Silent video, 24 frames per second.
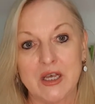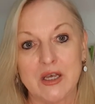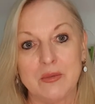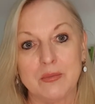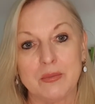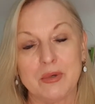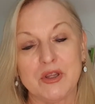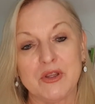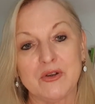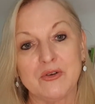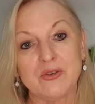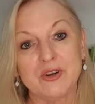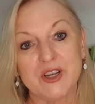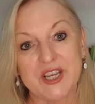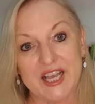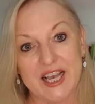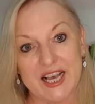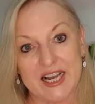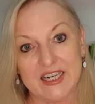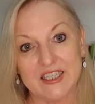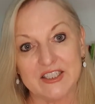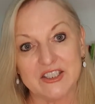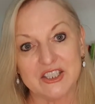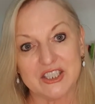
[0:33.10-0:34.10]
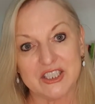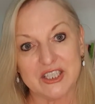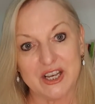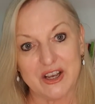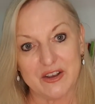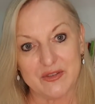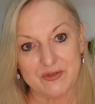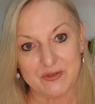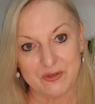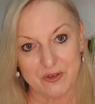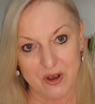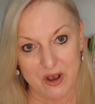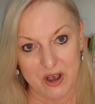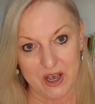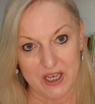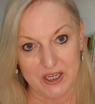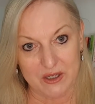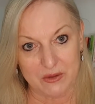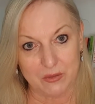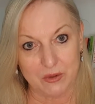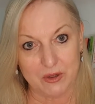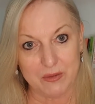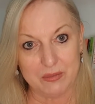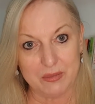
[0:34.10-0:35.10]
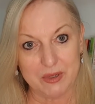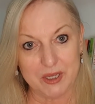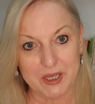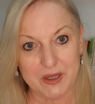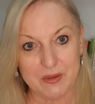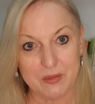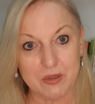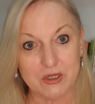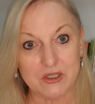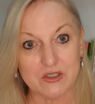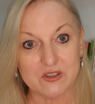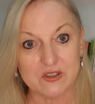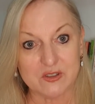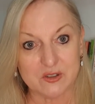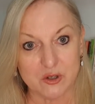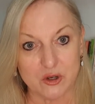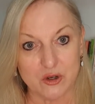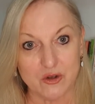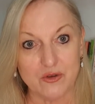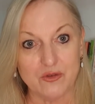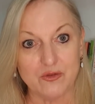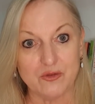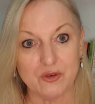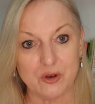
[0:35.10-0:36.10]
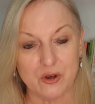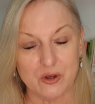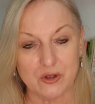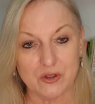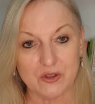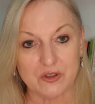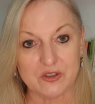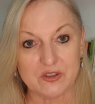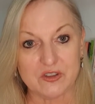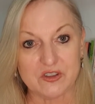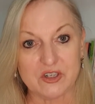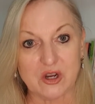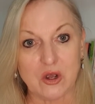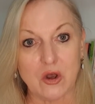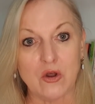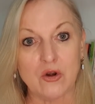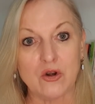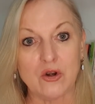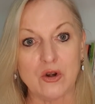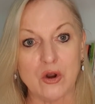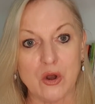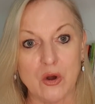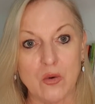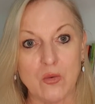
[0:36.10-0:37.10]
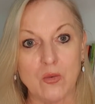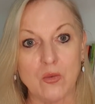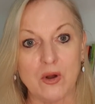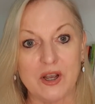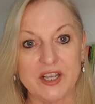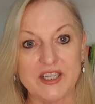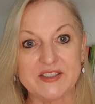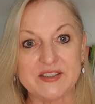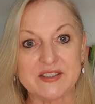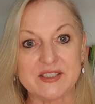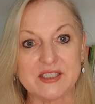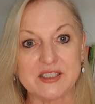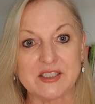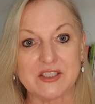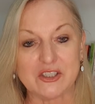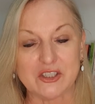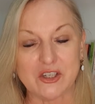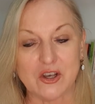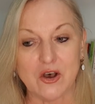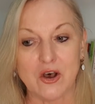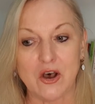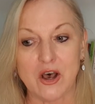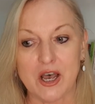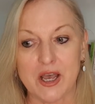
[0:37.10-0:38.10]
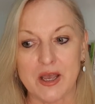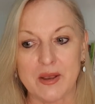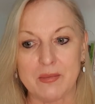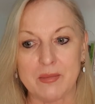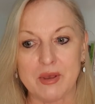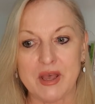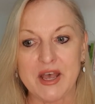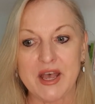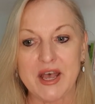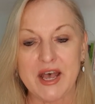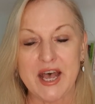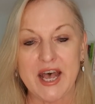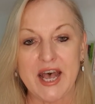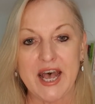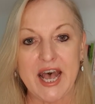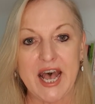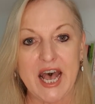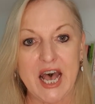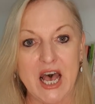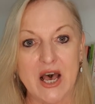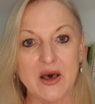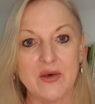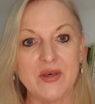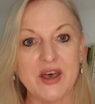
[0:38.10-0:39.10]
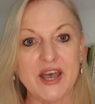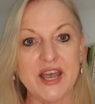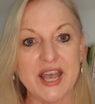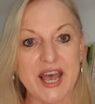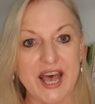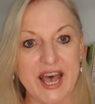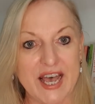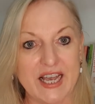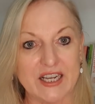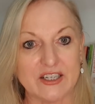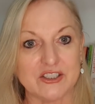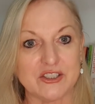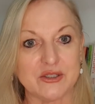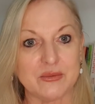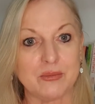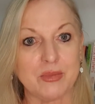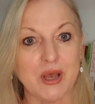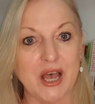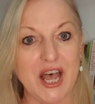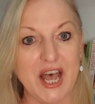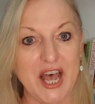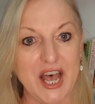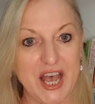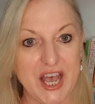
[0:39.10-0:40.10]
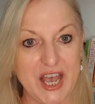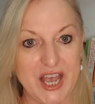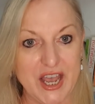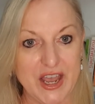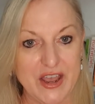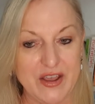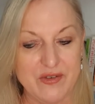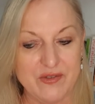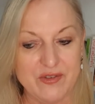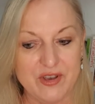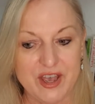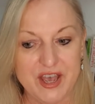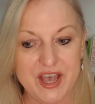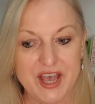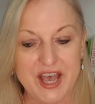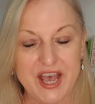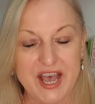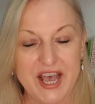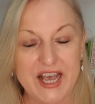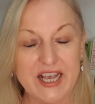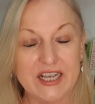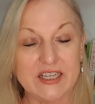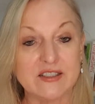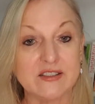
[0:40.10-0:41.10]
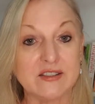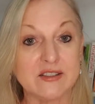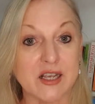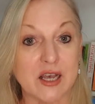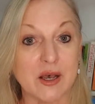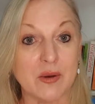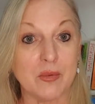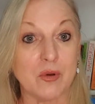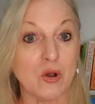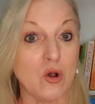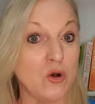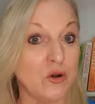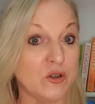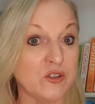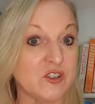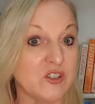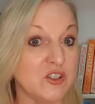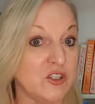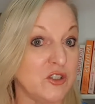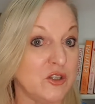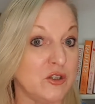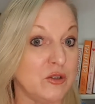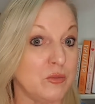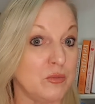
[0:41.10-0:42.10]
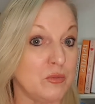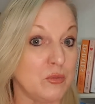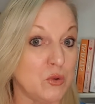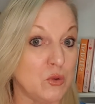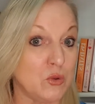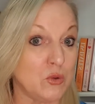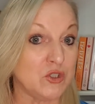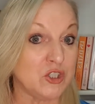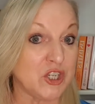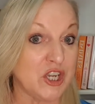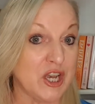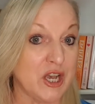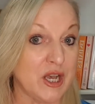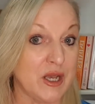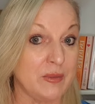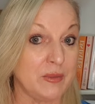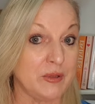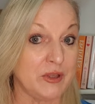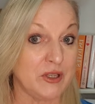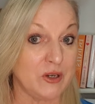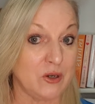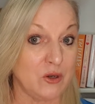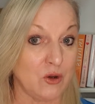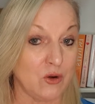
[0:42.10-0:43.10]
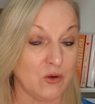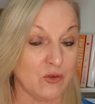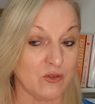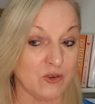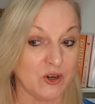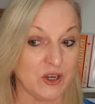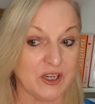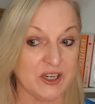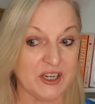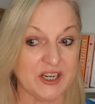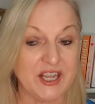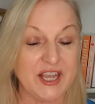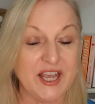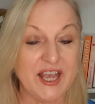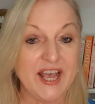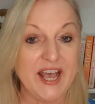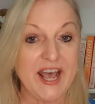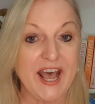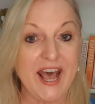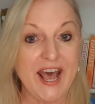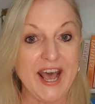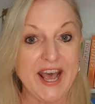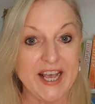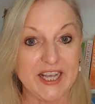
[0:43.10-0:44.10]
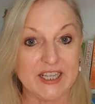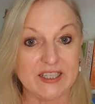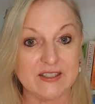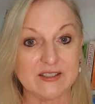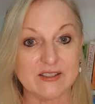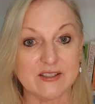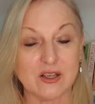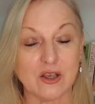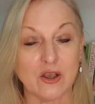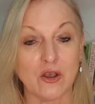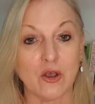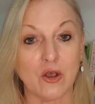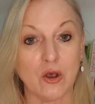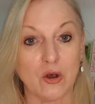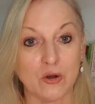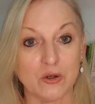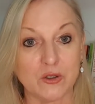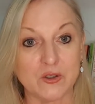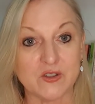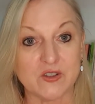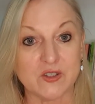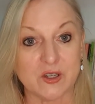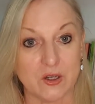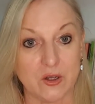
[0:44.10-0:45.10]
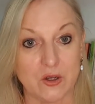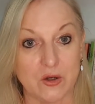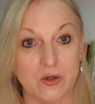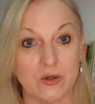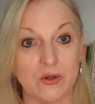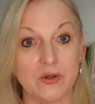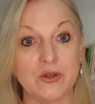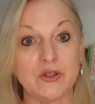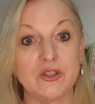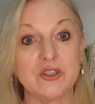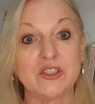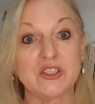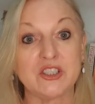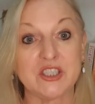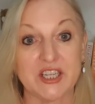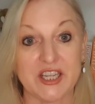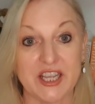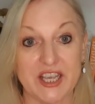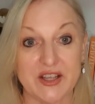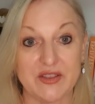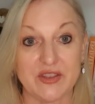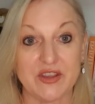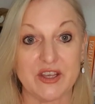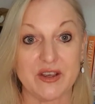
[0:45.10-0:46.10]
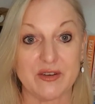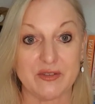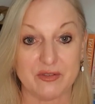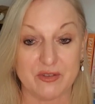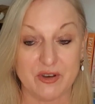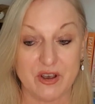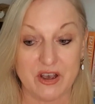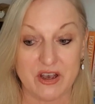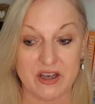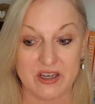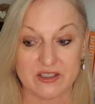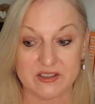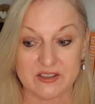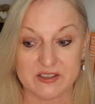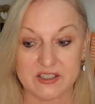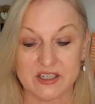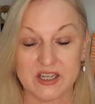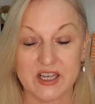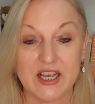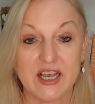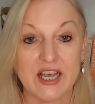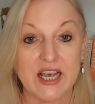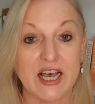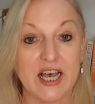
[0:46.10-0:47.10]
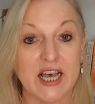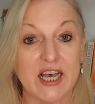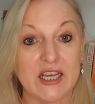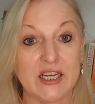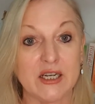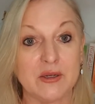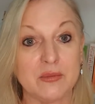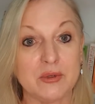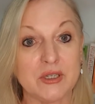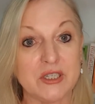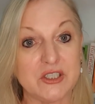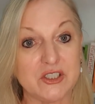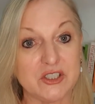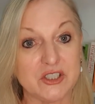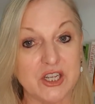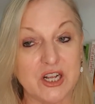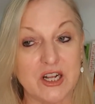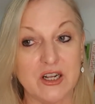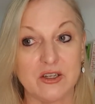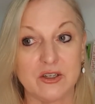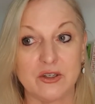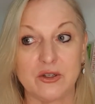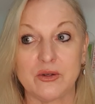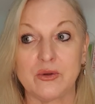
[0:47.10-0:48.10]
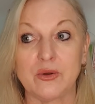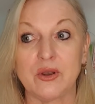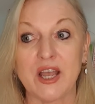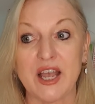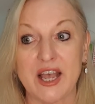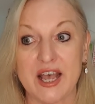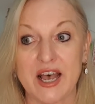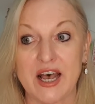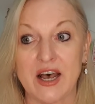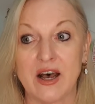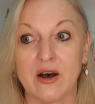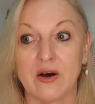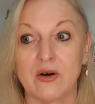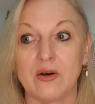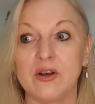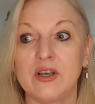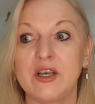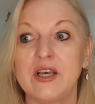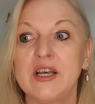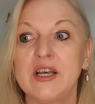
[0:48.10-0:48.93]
But the reality I find when people are so focused on not wasting time, how they act and behave ends up costing them more time in the long run. Hence, go slow to get there fast. And I'm going to tell you how.